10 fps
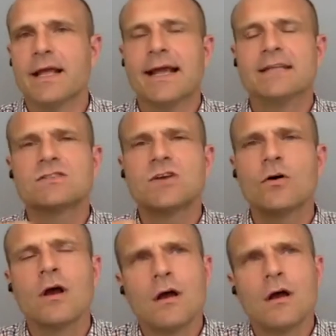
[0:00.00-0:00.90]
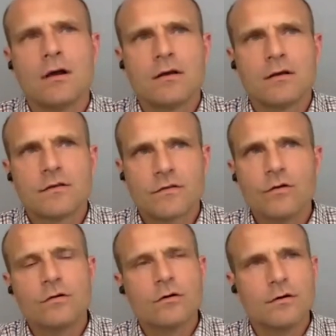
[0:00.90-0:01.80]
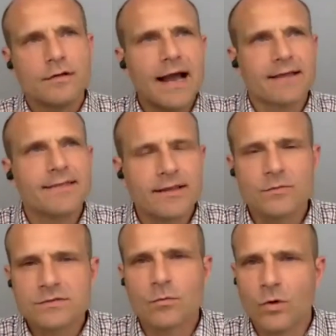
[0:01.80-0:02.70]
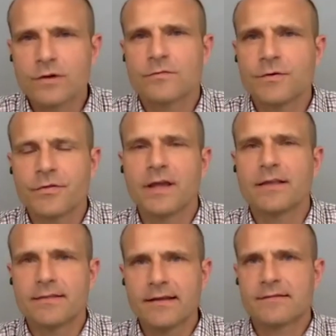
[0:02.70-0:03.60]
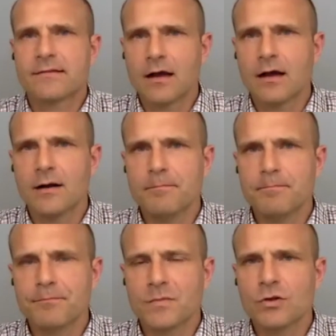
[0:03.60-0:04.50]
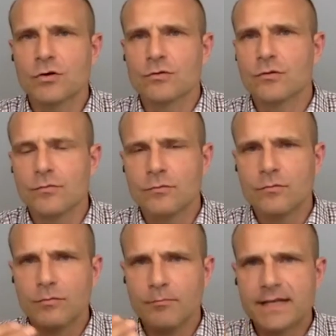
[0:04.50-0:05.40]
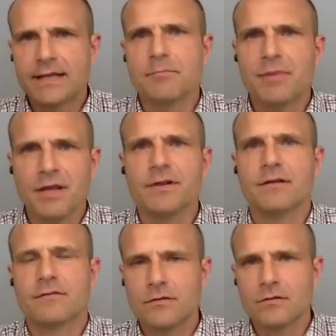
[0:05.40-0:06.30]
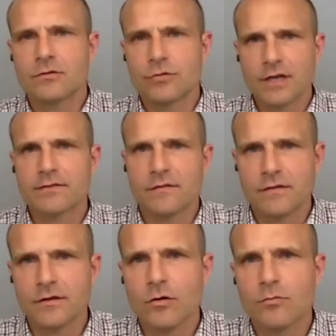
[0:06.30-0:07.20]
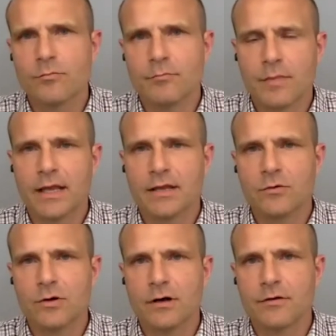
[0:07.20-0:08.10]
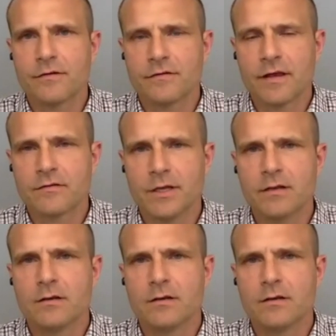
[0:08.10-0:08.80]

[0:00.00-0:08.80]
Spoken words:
And so yeah, I think it was a wonderful thing that this, the Medcan pivoted to create this in-home annual health assessment.